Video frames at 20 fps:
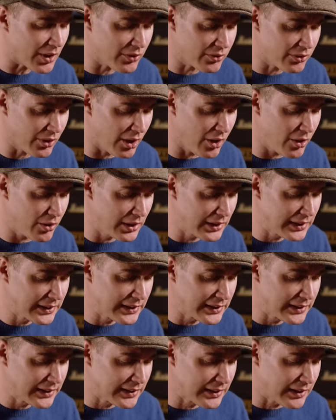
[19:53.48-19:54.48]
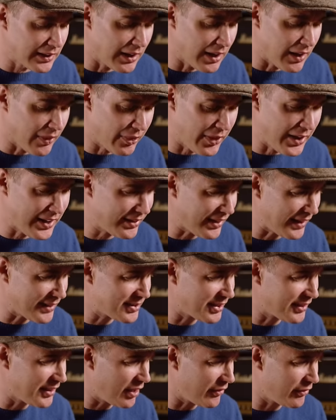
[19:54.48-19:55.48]
So I think
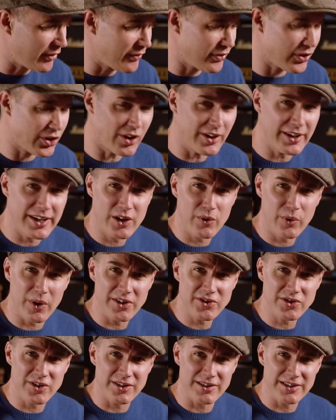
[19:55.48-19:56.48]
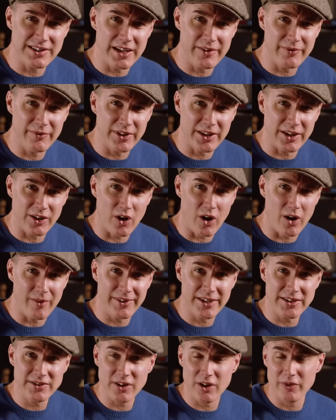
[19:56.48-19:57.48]
that's enough. If you've got any questions, leave them in the
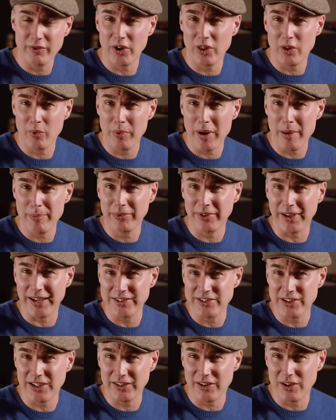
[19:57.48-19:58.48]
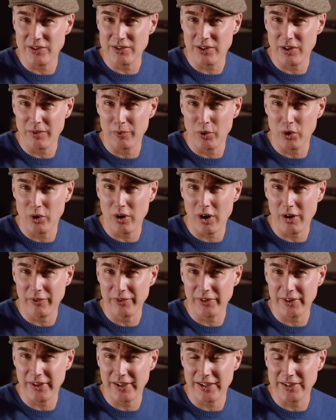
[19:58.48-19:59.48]
comments over on the website. I check those a lot more
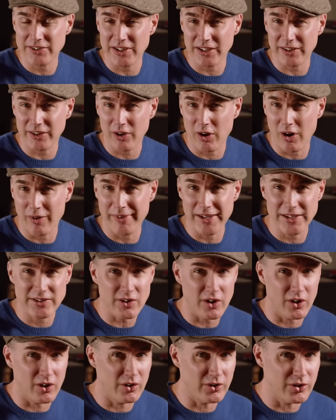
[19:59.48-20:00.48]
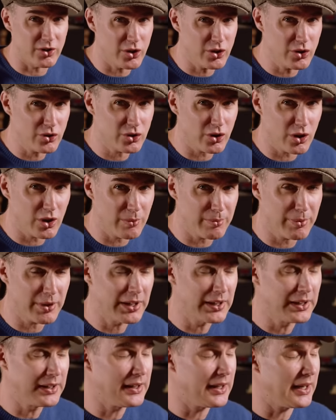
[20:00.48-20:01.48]
often than I check the comments on YouTube.
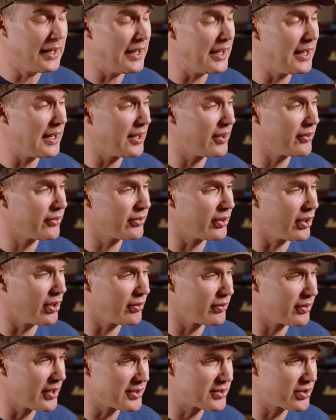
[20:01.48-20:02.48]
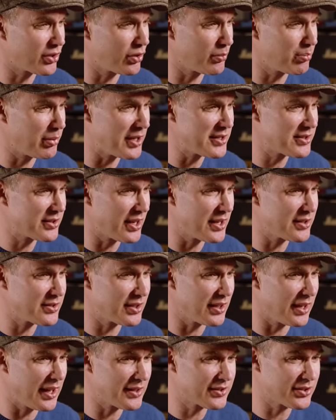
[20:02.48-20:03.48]
So that's a good place
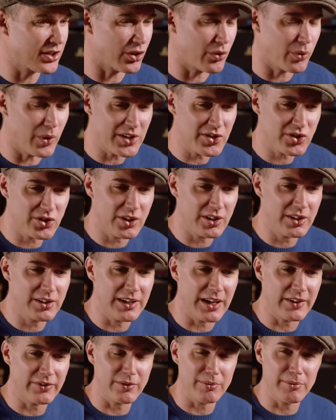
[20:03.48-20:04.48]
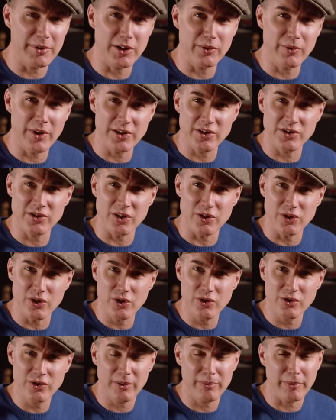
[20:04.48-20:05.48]
to ask a question. You have to be a registered
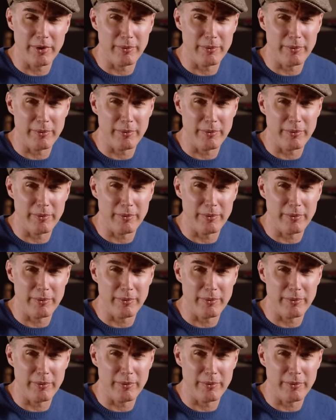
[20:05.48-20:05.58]
user,